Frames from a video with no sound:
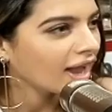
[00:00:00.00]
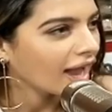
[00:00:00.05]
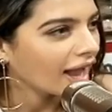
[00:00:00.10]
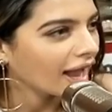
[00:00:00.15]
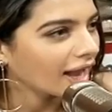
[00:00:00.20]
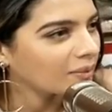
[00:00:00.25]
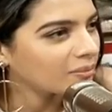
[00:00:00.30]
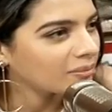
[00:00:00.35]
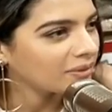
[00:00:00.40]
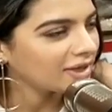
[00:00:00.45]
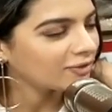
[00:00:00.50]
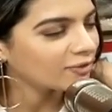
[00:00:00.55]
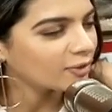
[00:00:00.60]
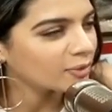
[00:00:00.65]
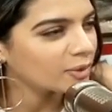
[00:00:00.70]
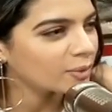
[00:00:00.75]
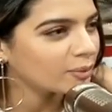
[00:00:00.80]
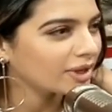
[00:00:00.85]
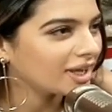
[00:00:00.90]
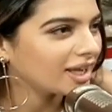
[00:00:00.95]
And me, from
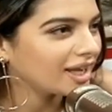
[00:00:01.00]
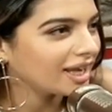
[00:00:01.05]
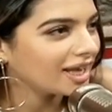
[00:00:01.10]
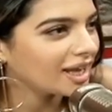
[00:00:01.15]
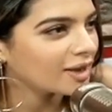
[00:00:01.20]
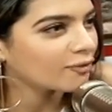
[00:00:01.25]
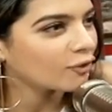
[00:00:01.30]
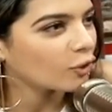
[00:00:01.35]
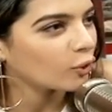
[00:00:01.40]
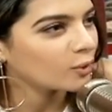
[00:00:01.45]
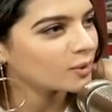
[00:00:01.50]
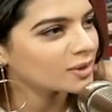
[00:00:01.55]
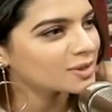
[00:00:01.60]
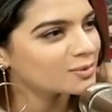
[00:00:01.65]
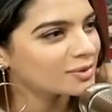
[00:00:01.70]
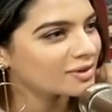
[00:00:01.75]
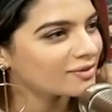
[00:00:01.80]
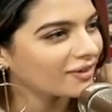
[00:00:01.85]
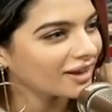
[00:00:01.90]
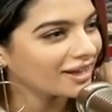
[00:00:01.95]
the beginning, I've always
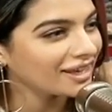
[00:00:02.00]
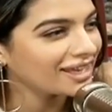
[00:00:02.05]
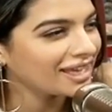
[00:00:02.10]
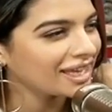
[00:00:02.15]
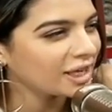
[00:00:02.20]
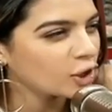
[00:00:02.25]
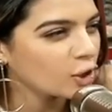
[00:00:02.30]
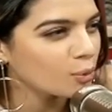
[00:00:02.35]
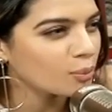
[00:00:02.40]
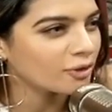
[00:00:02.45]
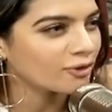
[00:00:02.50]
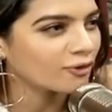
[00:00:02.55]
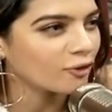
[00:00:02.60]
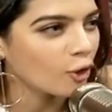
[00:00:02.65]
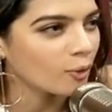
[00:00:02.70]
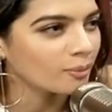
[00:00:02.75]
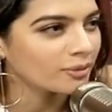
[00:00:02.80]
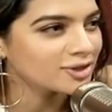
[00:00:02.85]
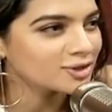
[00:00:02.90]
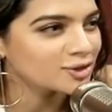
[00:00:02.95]
been very keen on
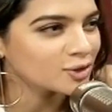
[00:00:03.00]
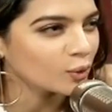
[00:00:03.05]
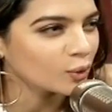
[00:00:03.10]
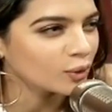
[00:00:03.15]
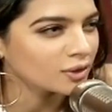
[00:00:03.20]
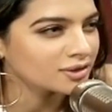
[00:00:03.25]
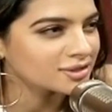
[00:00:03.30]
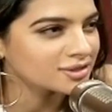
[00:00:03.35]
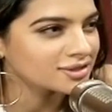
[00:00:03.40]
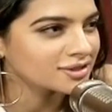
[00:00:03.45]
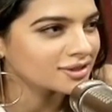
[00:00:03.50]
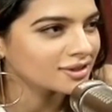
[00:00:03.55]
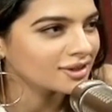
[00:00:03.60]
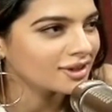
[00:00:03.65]
performance roles.